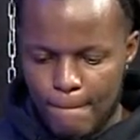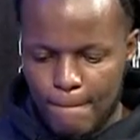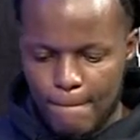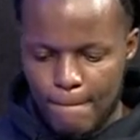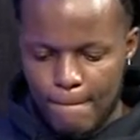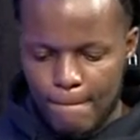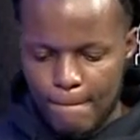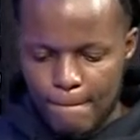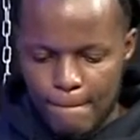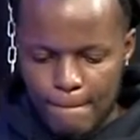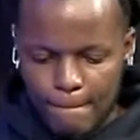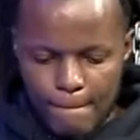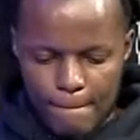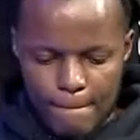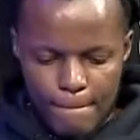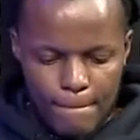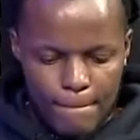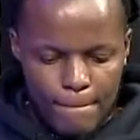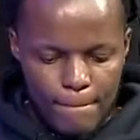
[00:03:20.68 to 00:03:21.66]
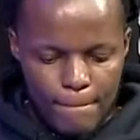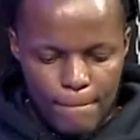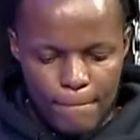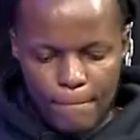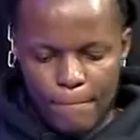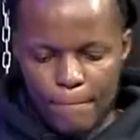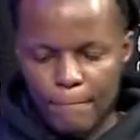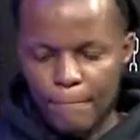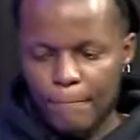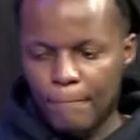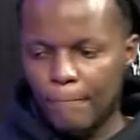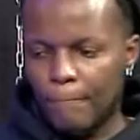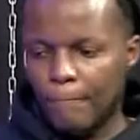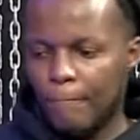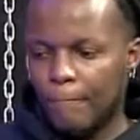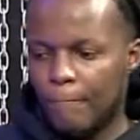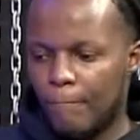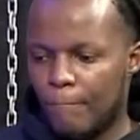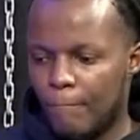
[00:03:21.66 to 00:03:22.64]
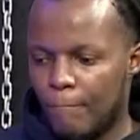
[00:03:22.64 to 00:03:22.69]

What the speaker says: [no speech]